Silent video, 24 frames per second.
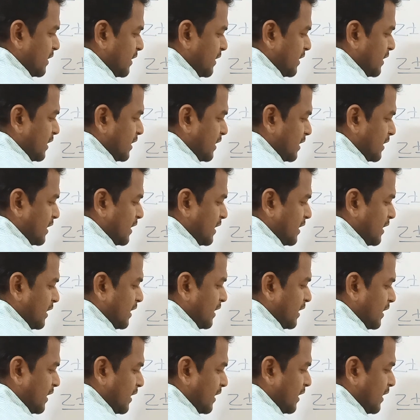delta
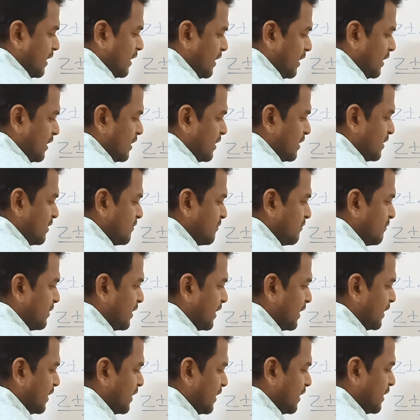A
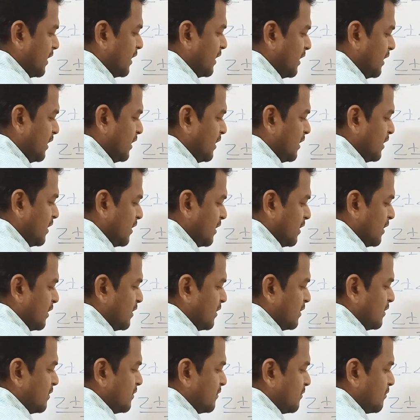by A
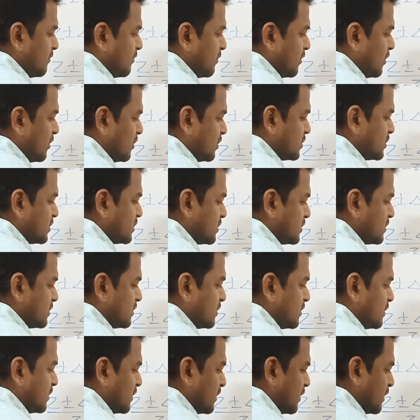plus
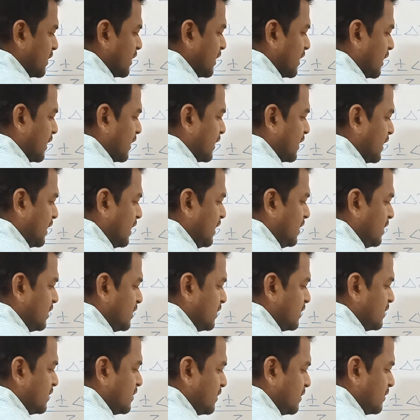delta
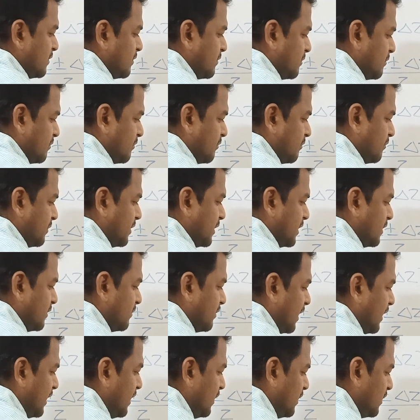B
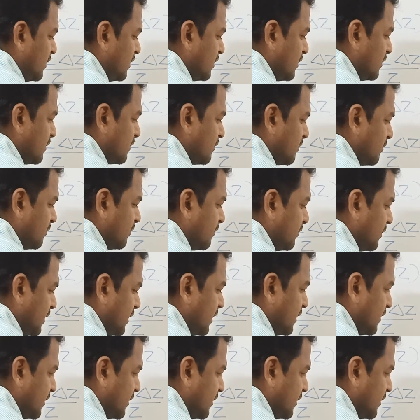by B.